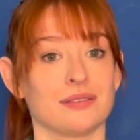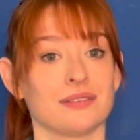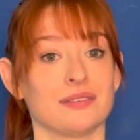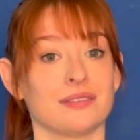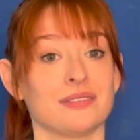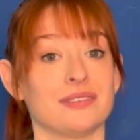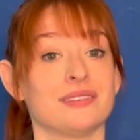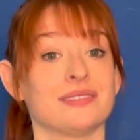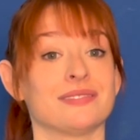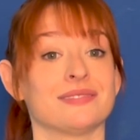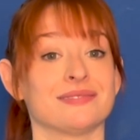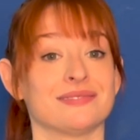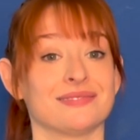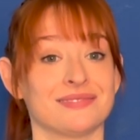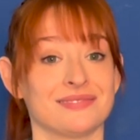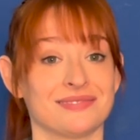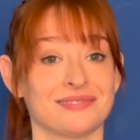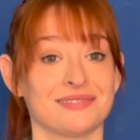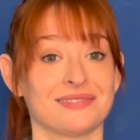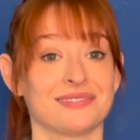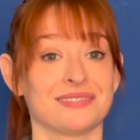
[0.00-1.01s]
A
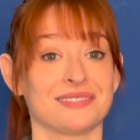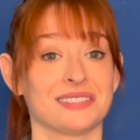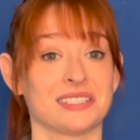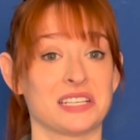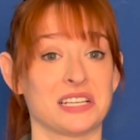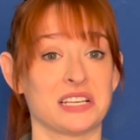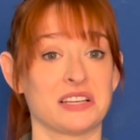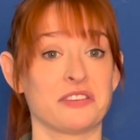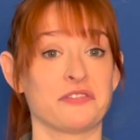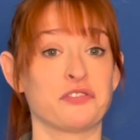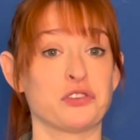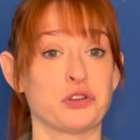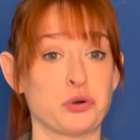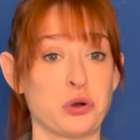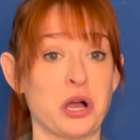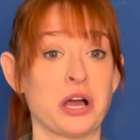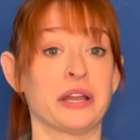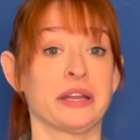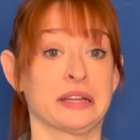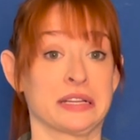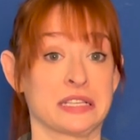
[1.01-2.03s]
few
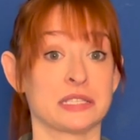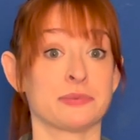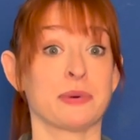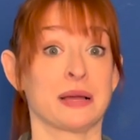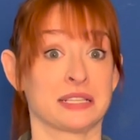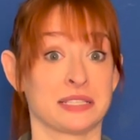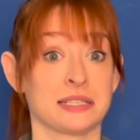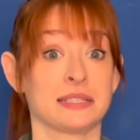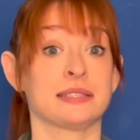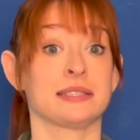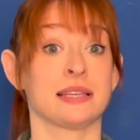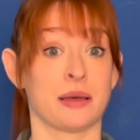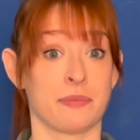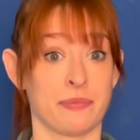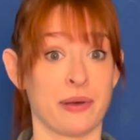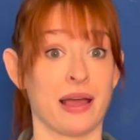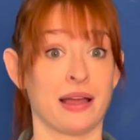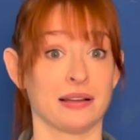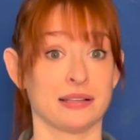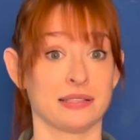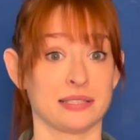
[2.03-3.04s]
unexpected
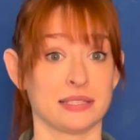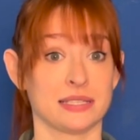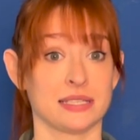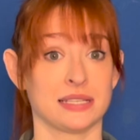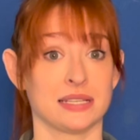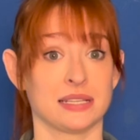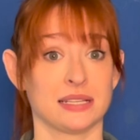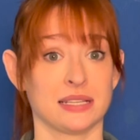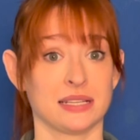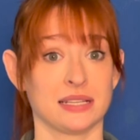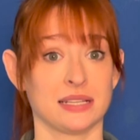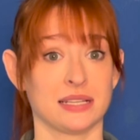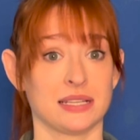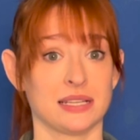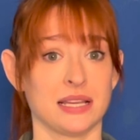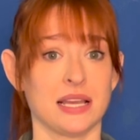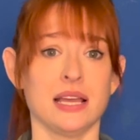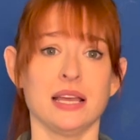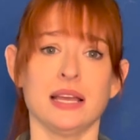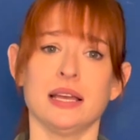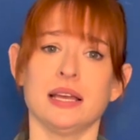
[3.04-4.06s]
setbacks.
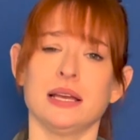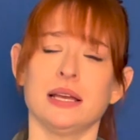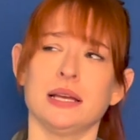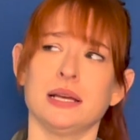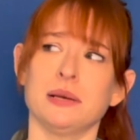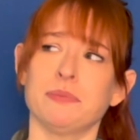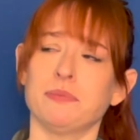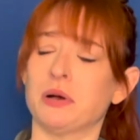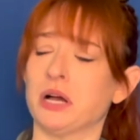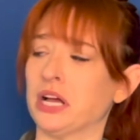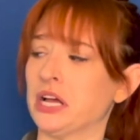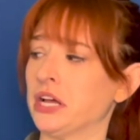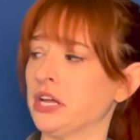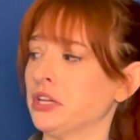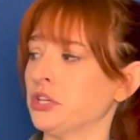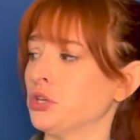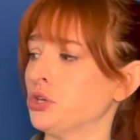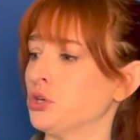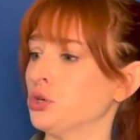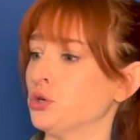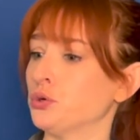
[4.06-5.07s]

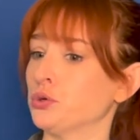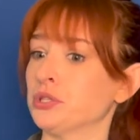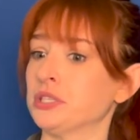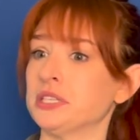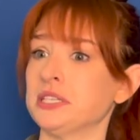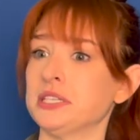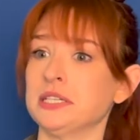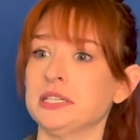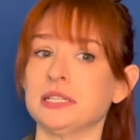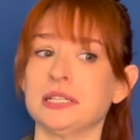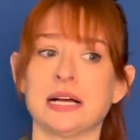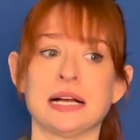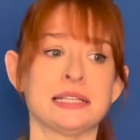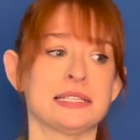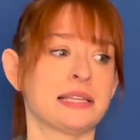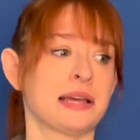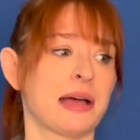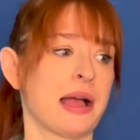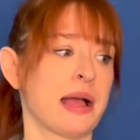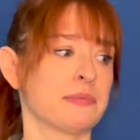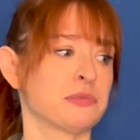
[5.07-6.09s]
But you still had
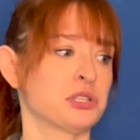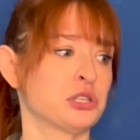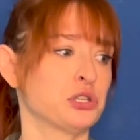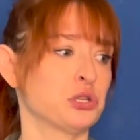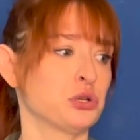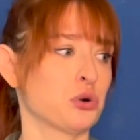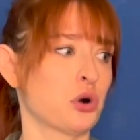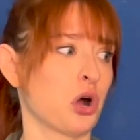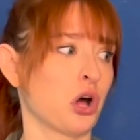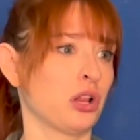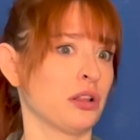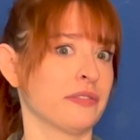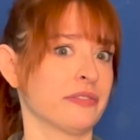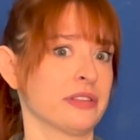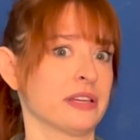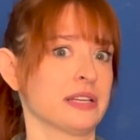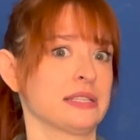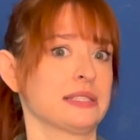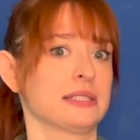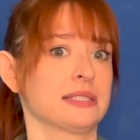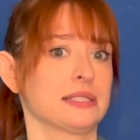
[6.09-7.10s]
time to do all of
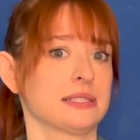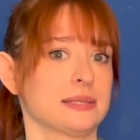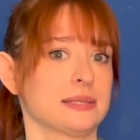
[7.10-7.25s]
this.